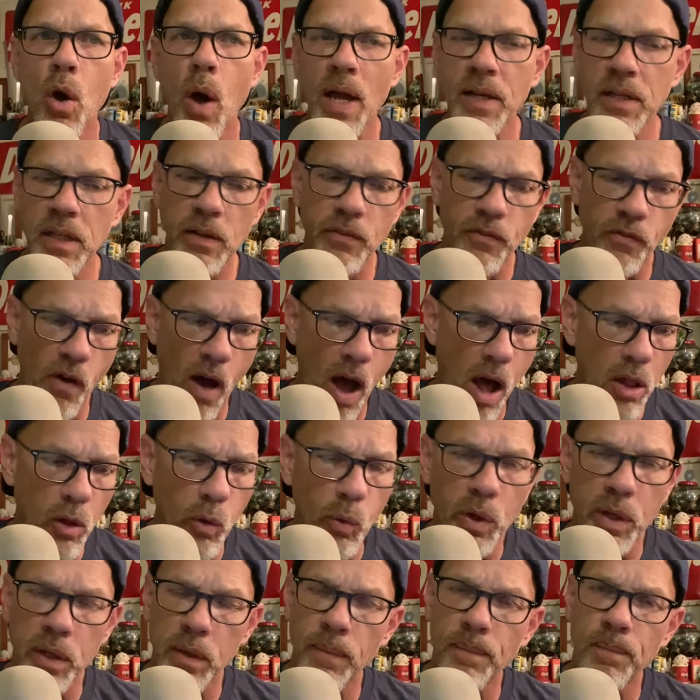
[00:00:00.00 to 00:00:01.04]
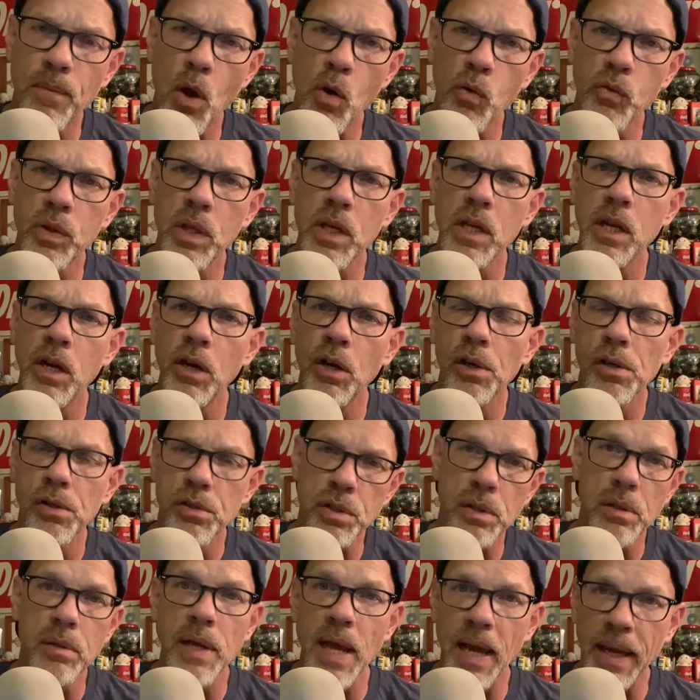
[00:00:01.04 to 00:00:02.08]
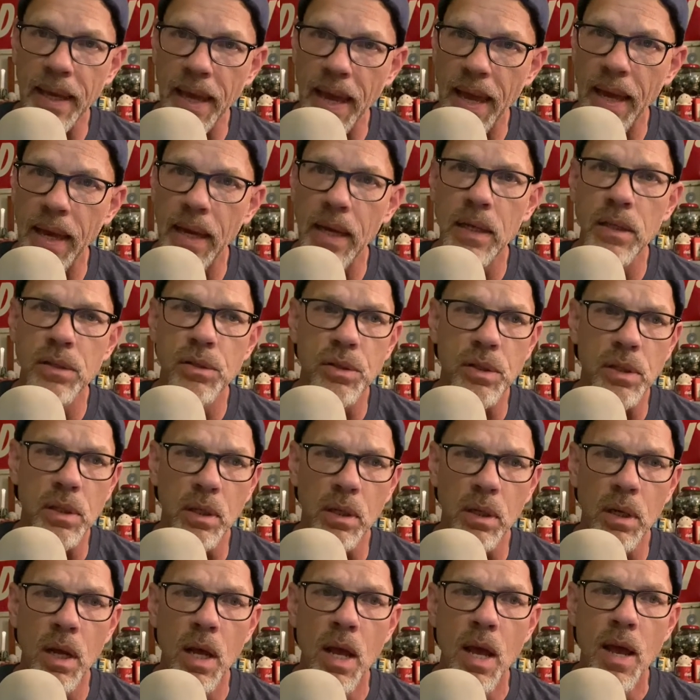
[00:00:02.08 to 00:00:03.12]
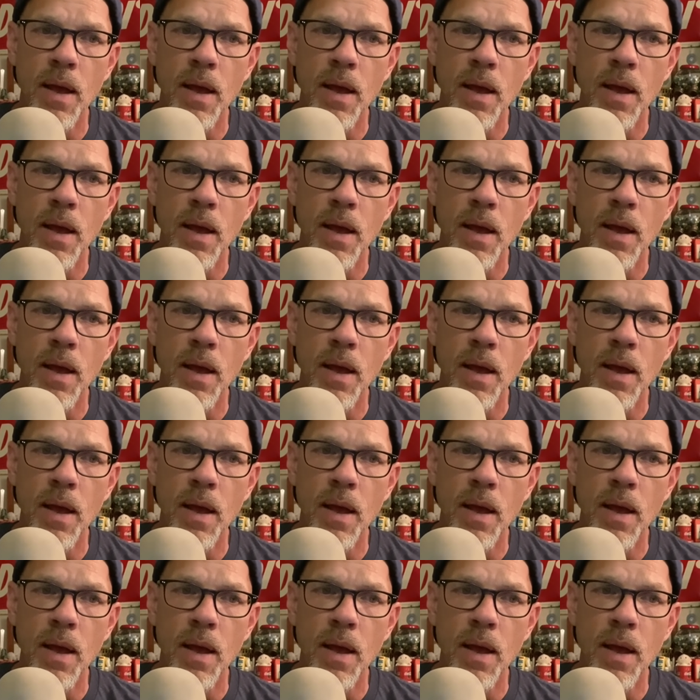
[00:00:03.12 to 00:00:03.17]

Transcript: I did follow it over the years and decades, and